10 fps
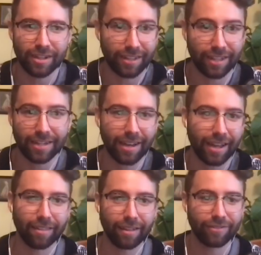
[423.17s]
again,
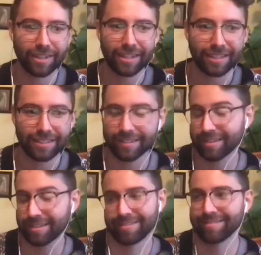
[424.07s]
I love Phoenix.
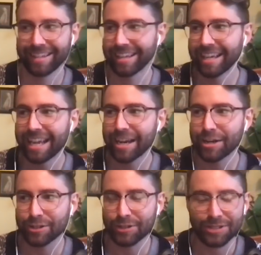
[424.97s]
It's
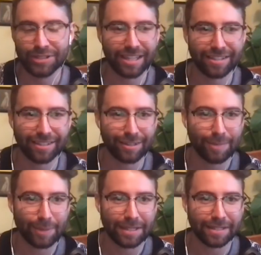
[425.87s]
Arizona State's a good
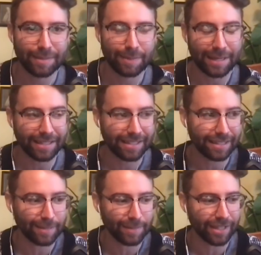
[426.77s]
place to be. It
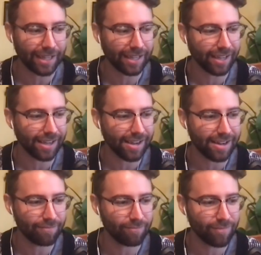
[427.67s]
seems like.
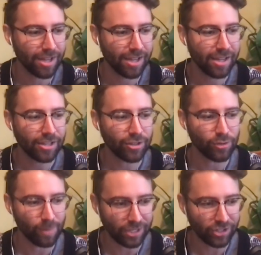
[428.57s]
Um,
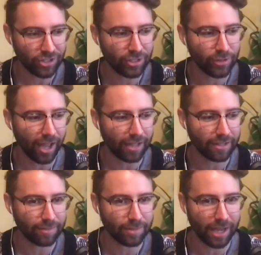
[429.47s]
you mentioned you had
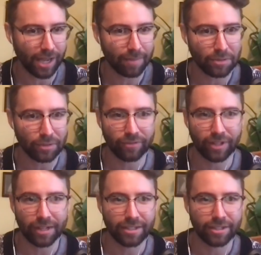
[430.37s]
some time to
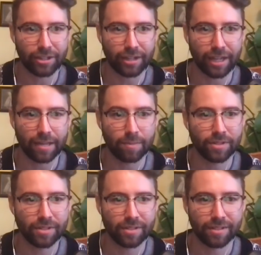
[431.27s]
reflect on your
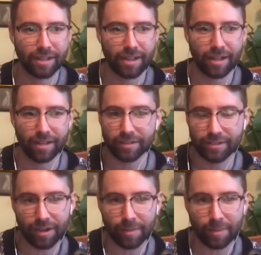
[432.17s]
games. Uh, let's
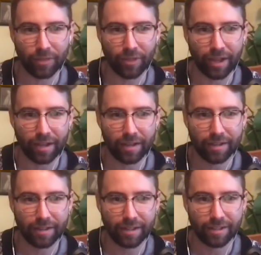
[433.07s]
talk about that.
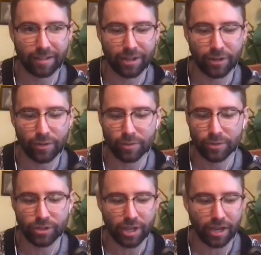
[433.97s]
You know, it was
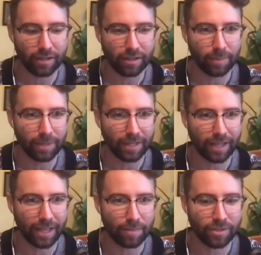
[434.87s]
your second Olympic
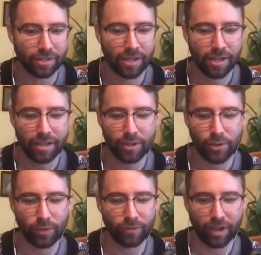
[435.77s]
Games. You
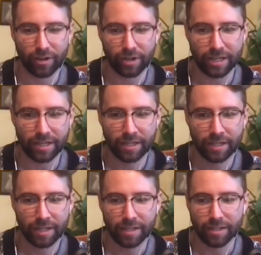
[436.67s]
were a veteran.
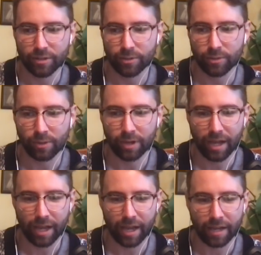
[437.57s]
You
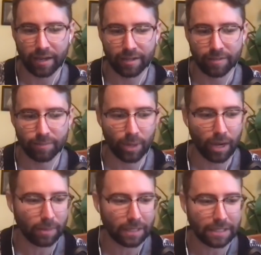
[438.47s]
had
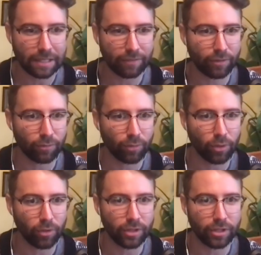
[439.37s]
probably a different
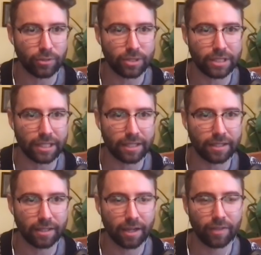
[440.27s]
role than you
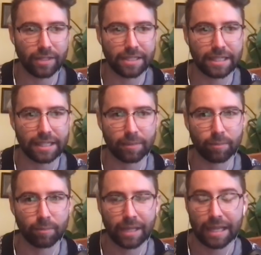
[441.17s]
did on the
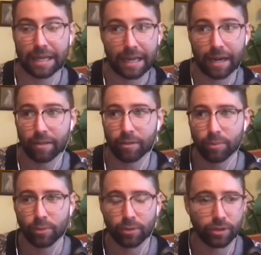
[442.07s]
team in and out of the
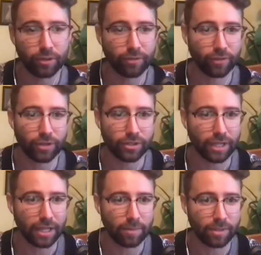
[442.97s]
pool your first
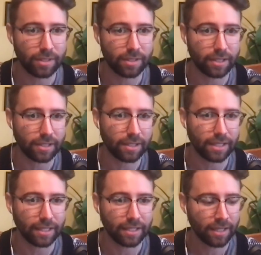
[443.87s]
games in
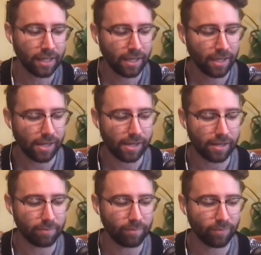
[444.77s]
16.
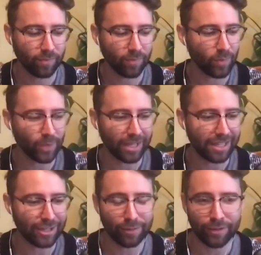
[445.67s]
Um, what
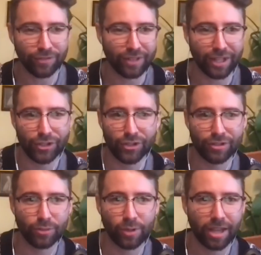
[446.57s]
in your
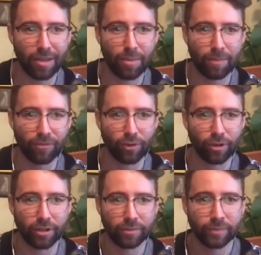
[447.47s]
reflections, what came up for
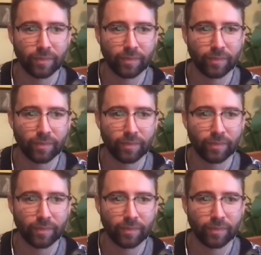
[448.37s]
you?